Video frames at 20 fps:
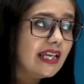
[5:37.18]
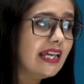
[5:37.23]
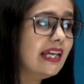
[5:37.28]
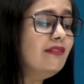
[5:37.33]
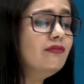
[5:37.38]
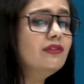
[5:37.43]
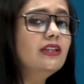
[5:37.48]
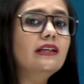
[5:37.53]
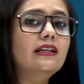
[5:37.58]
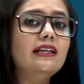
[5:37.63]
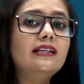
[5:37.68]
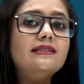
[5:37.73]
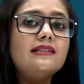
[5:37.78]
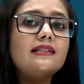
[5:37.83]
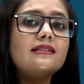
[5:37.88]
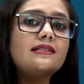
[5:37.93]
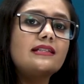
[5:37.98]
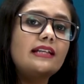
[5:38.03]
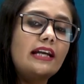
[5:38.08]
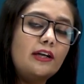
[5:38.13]
If the
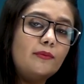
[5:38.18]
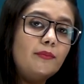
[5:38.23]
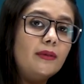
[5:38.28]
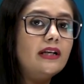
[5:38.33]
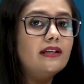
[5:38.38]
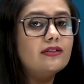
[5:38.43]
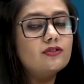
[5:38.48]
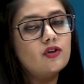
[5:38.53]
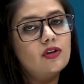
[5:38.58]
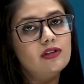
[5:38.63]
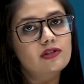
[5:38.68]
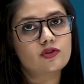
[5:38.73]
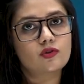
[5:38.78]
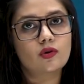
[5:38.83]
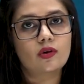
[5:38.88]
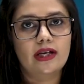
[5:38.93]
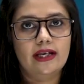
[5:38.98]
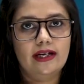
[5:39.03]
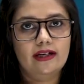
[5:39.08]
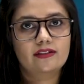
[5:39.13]
reason statement is
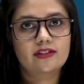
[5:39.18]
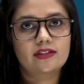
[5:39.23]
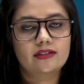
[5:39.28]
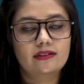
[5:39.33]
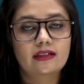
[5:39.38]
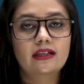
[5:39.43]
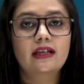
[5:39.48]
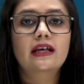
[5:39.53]
also correct,